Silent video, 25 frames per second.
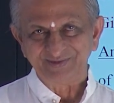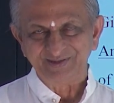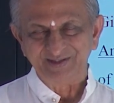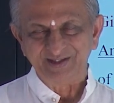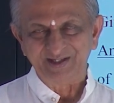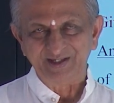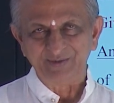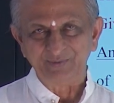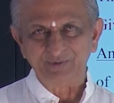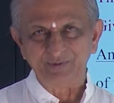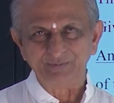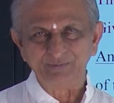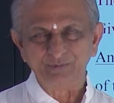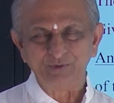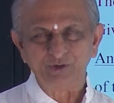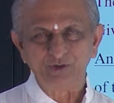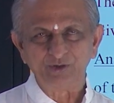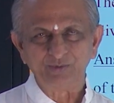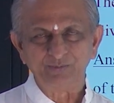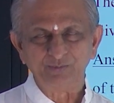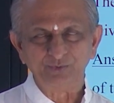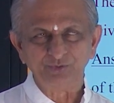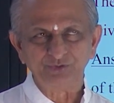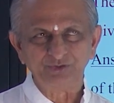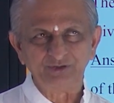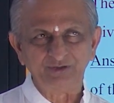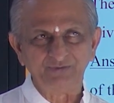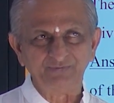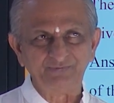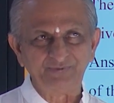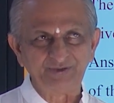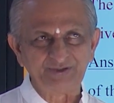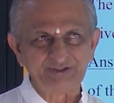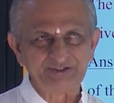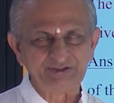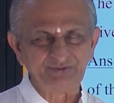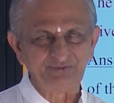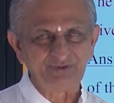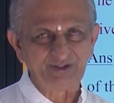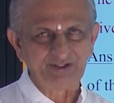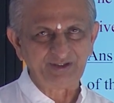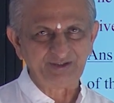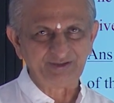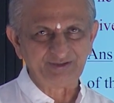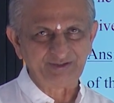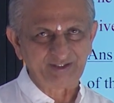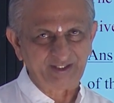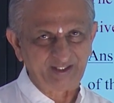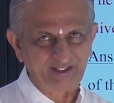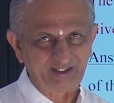And one more Muslim festival
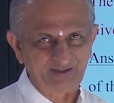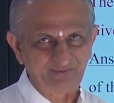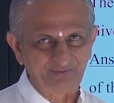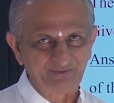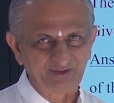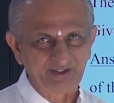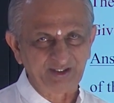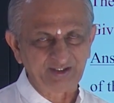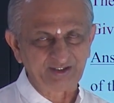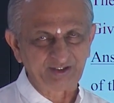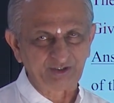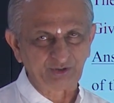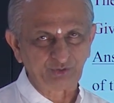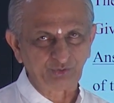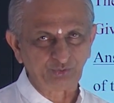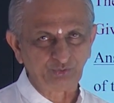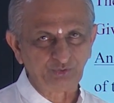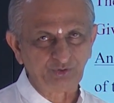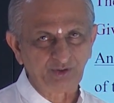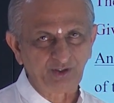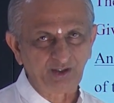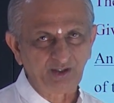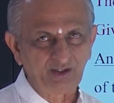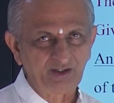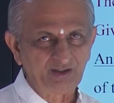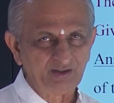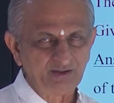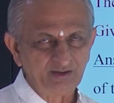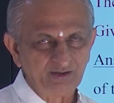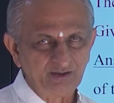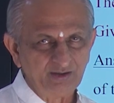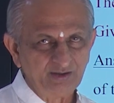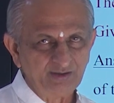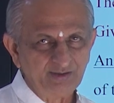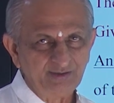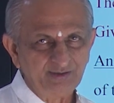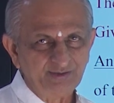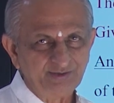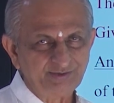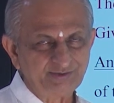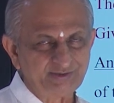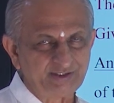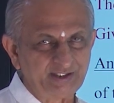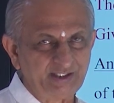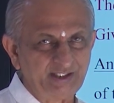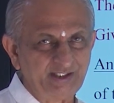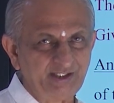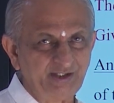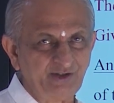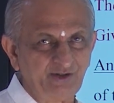is there related to the
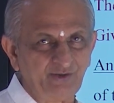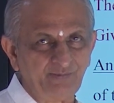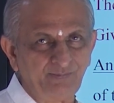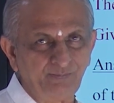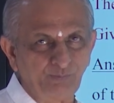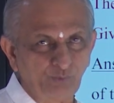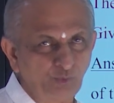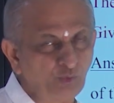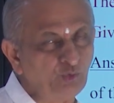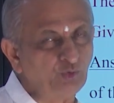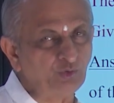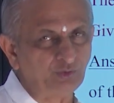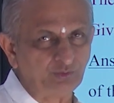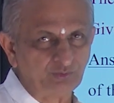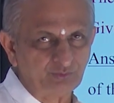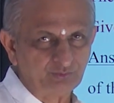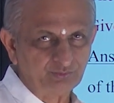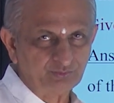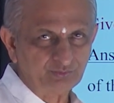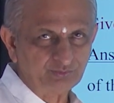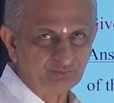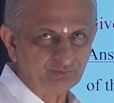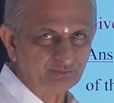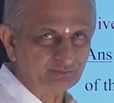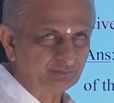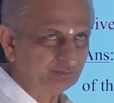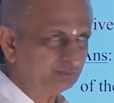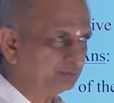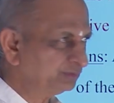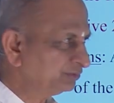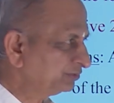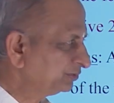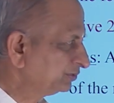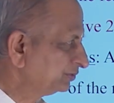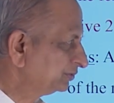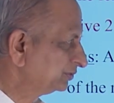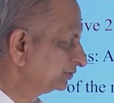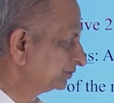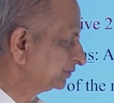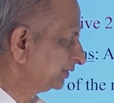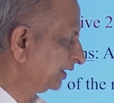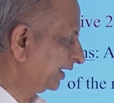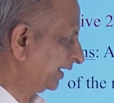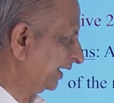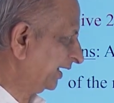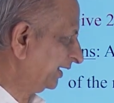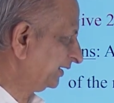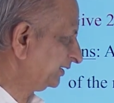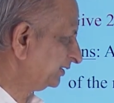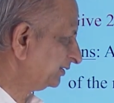study of moon.
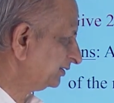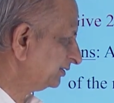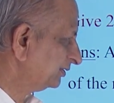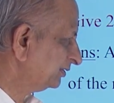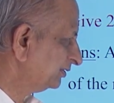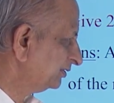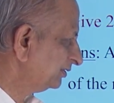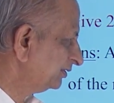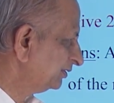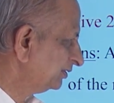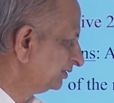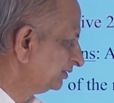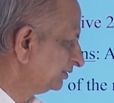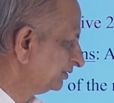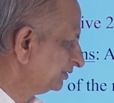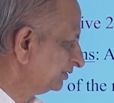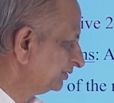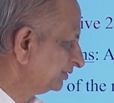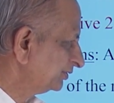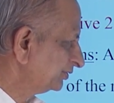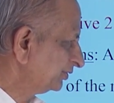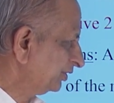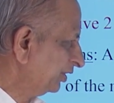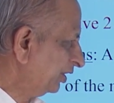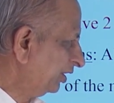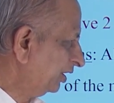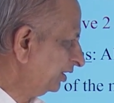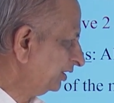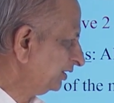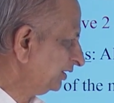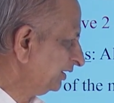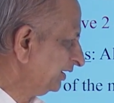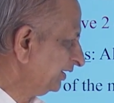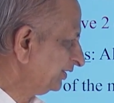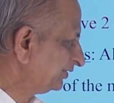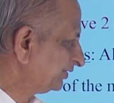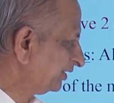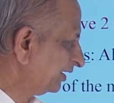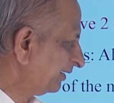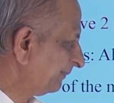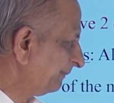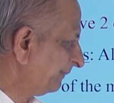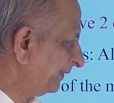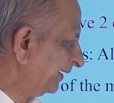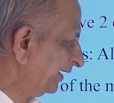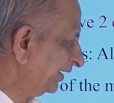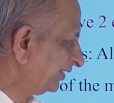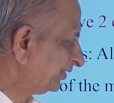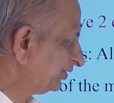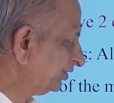Correct? So all these are
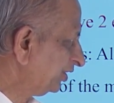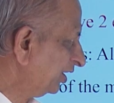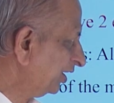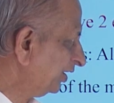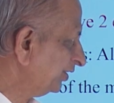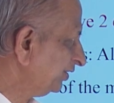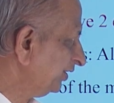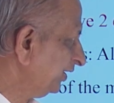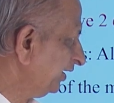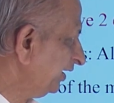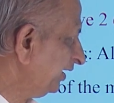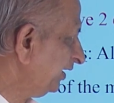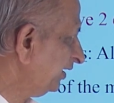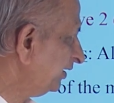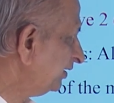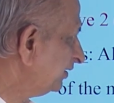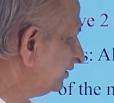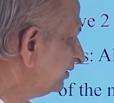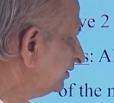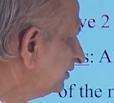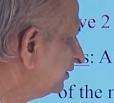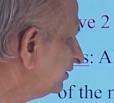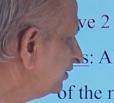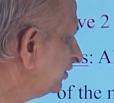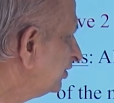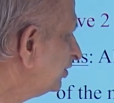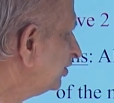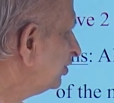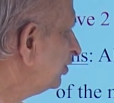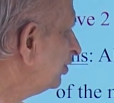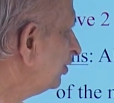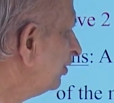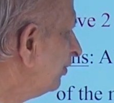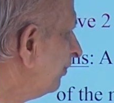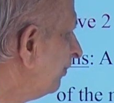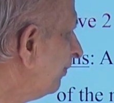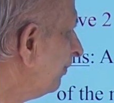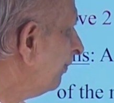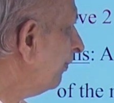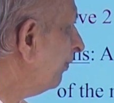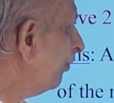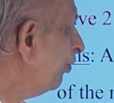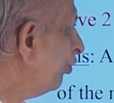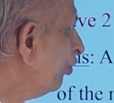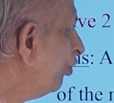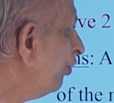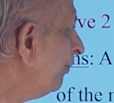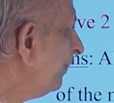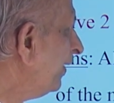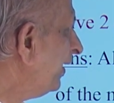based on the
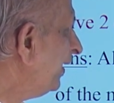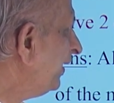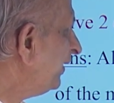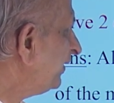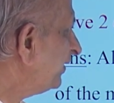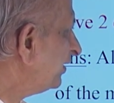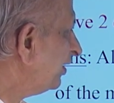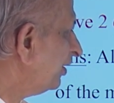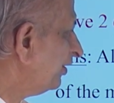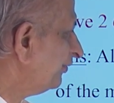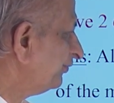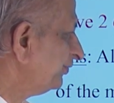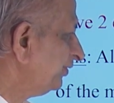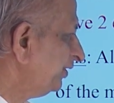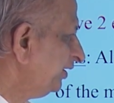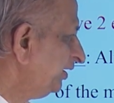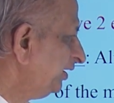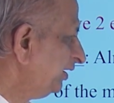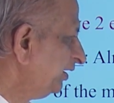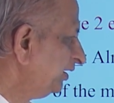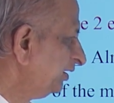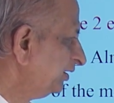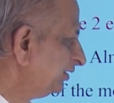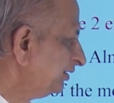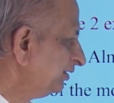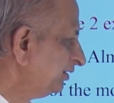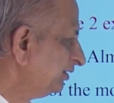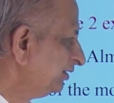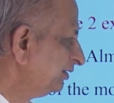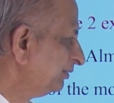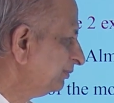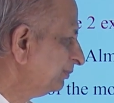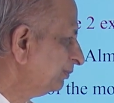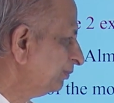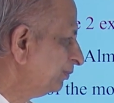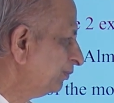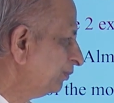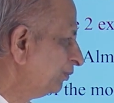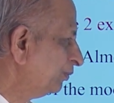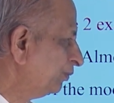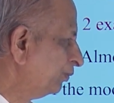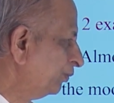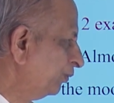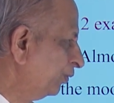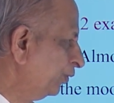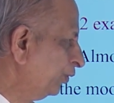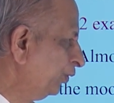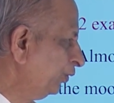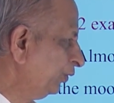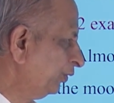movement of the
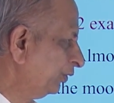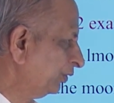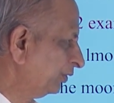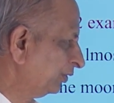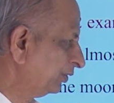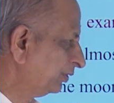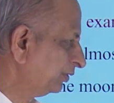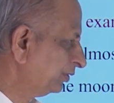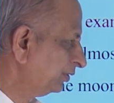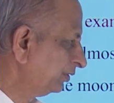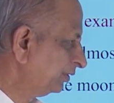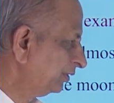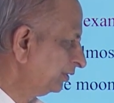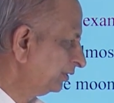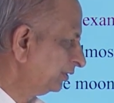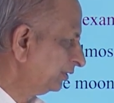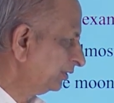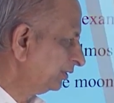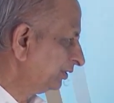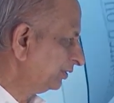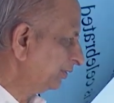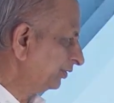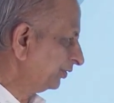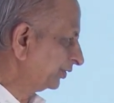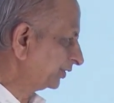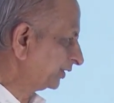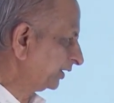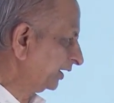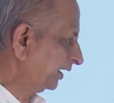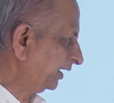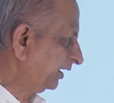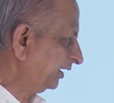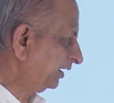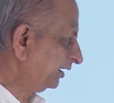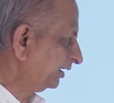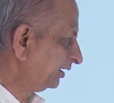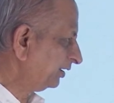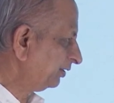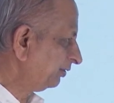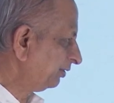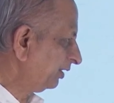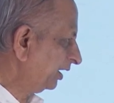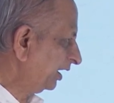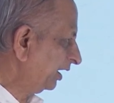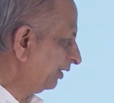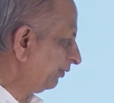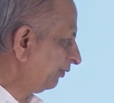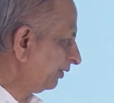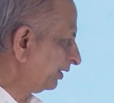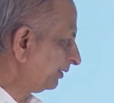moon. Okay, you will
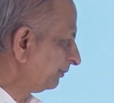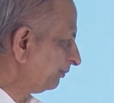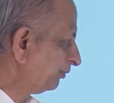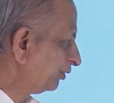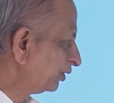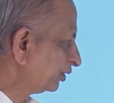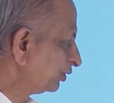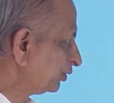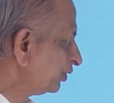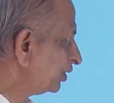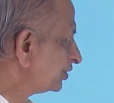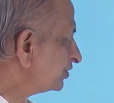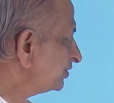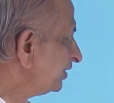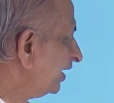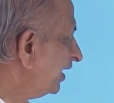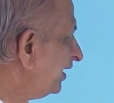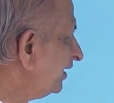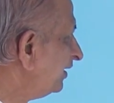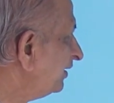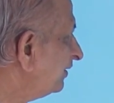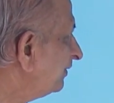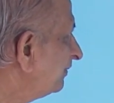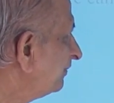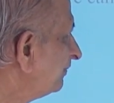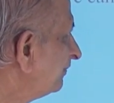have one more question.